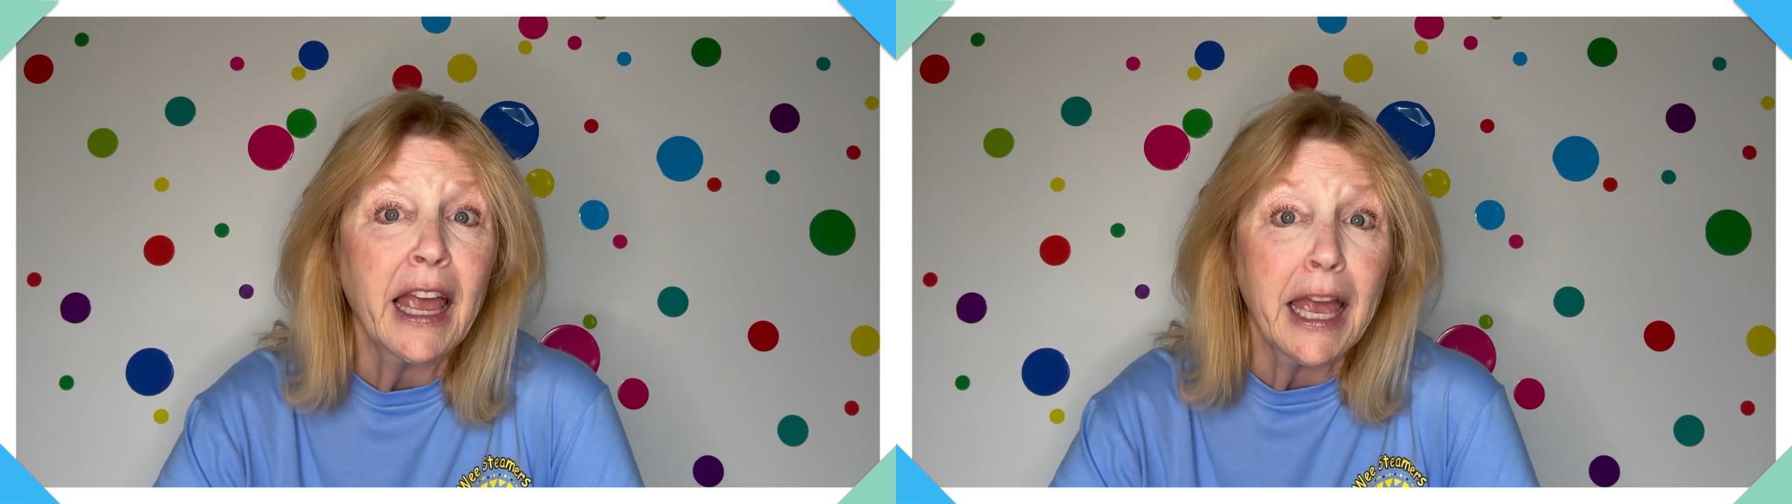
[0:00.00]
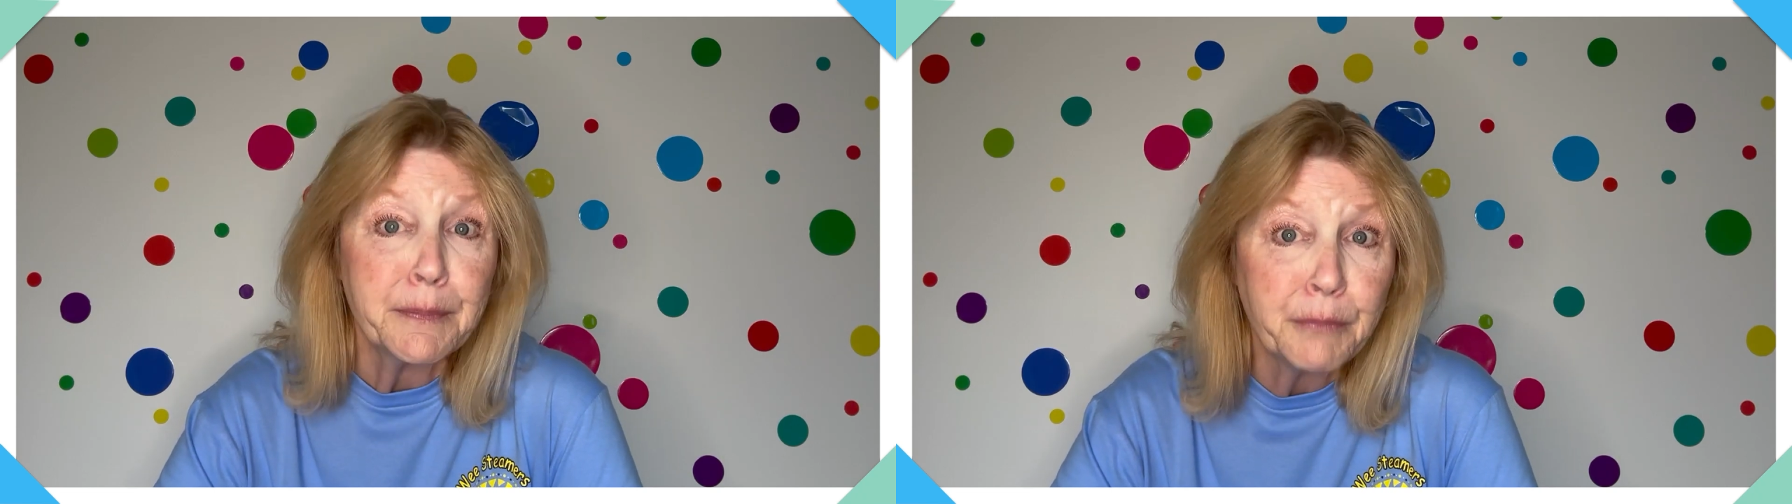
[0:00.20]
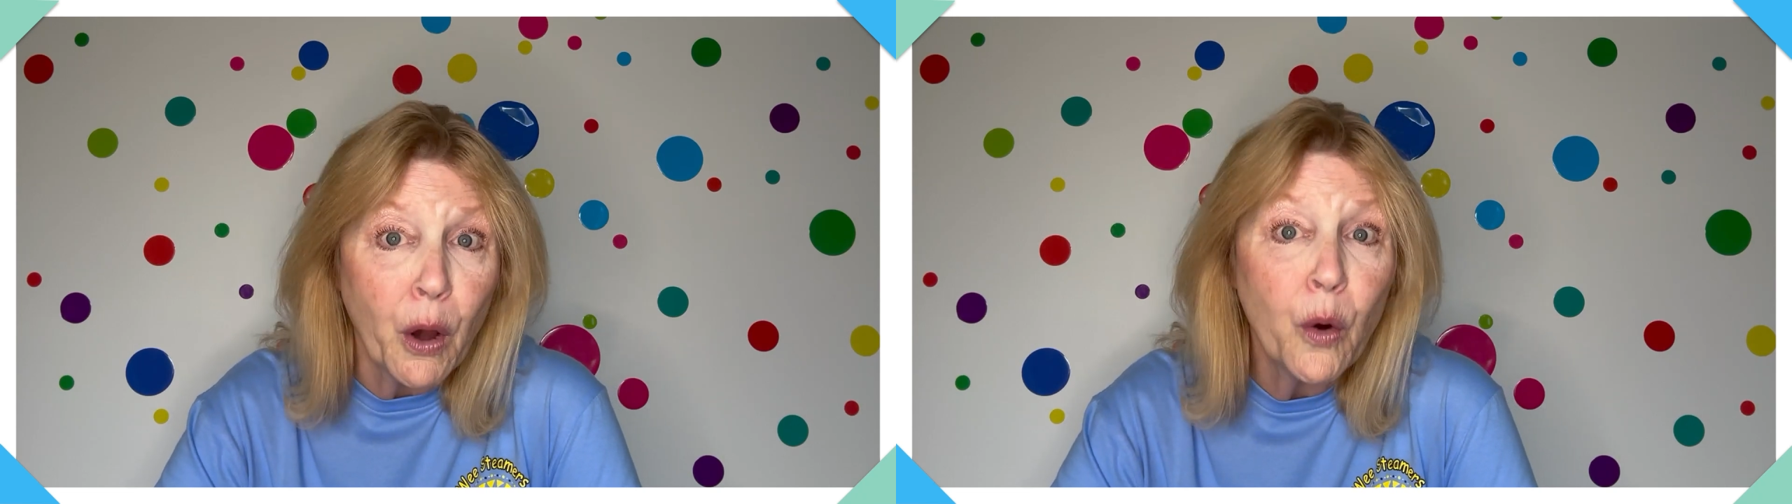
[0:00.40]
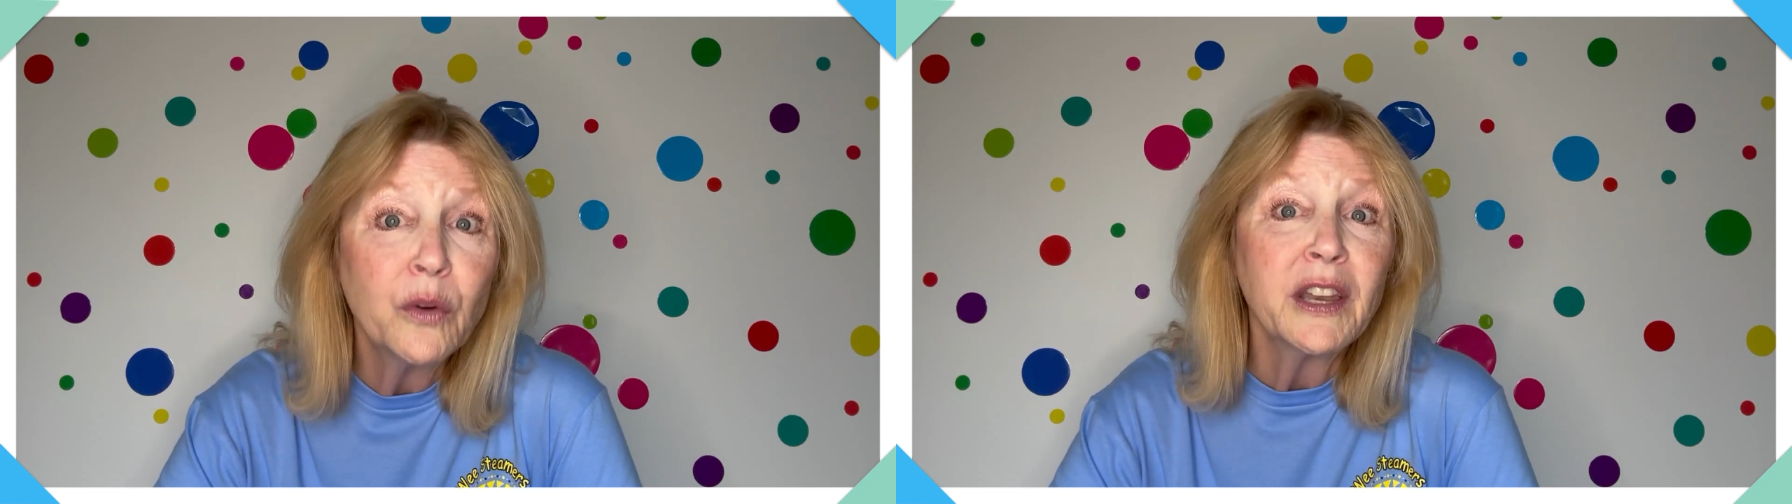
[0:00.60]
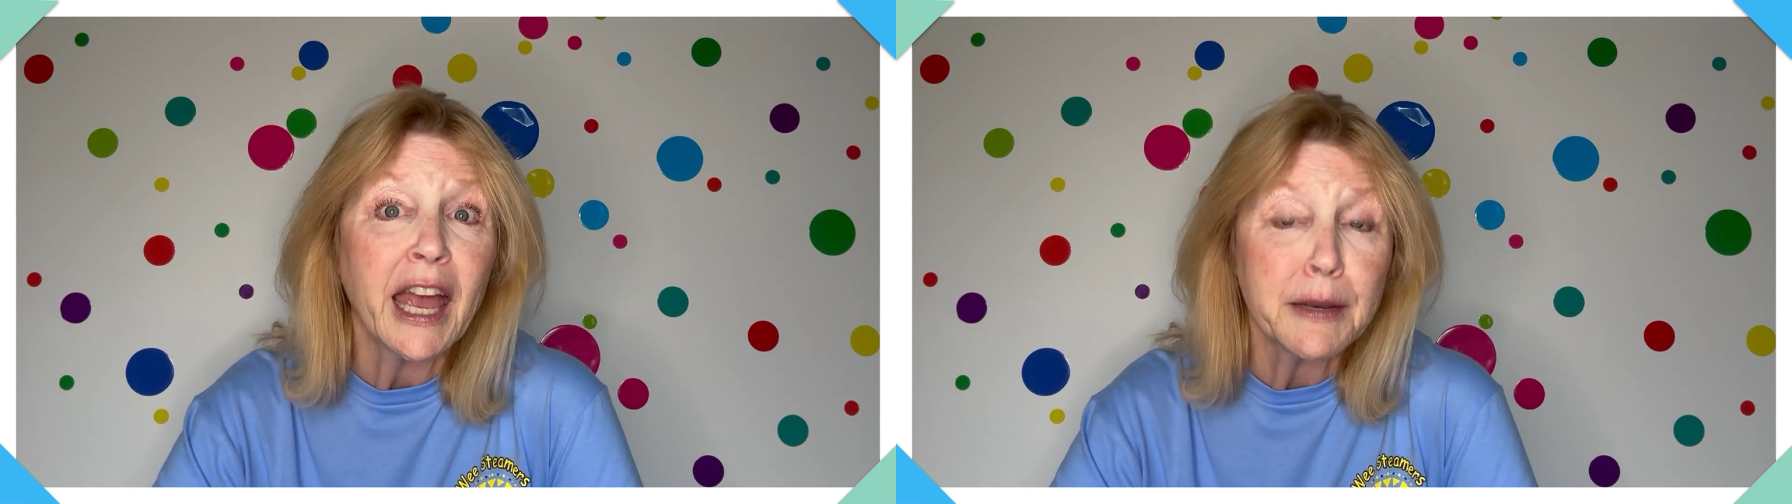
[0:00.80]
and
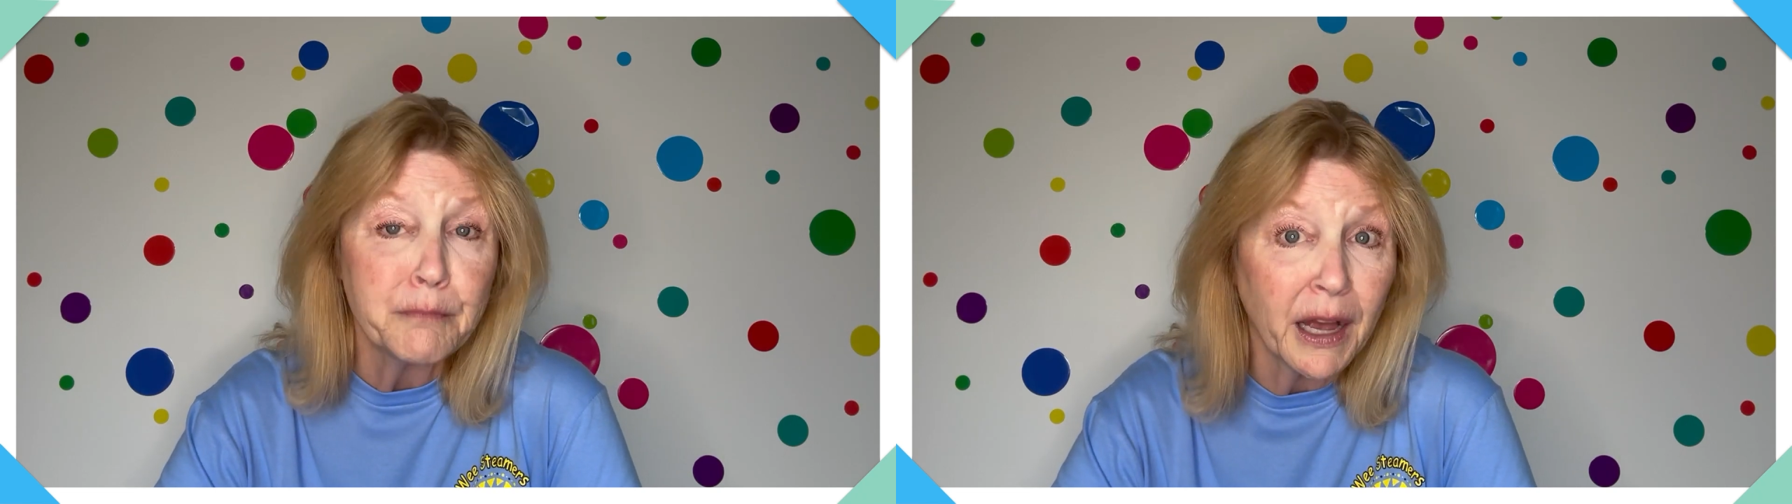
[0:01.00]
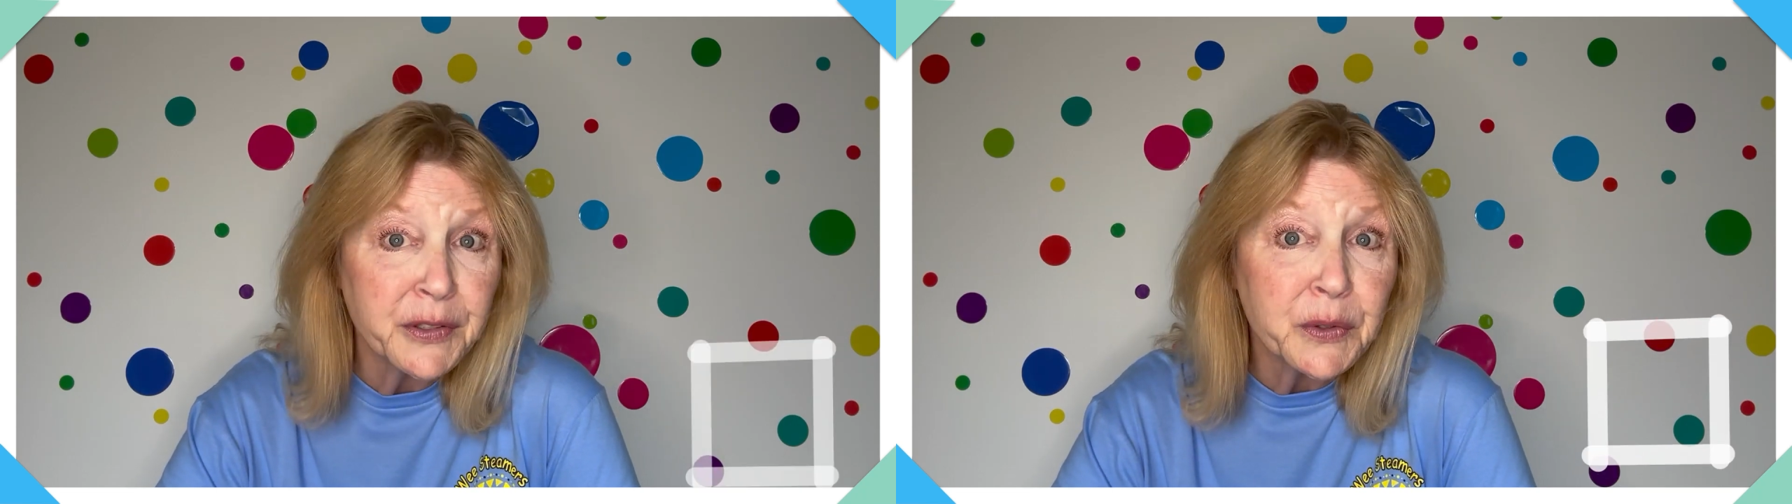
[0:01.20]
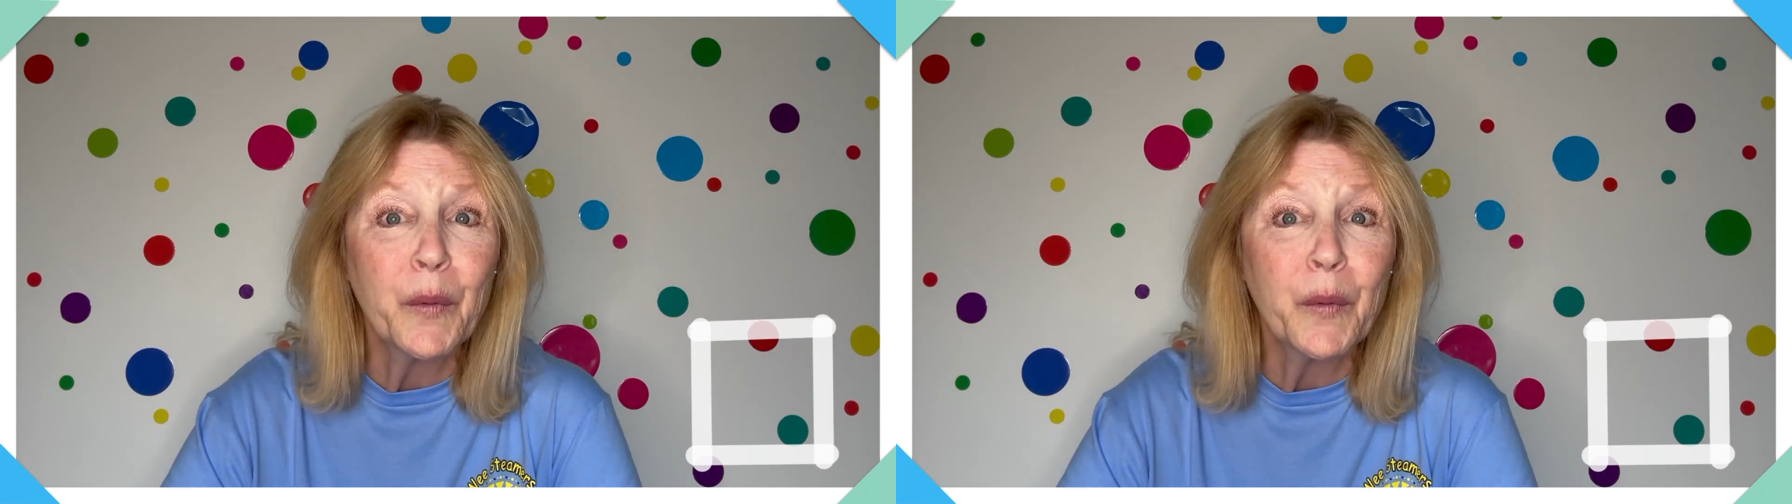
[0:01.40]
bone and muscle.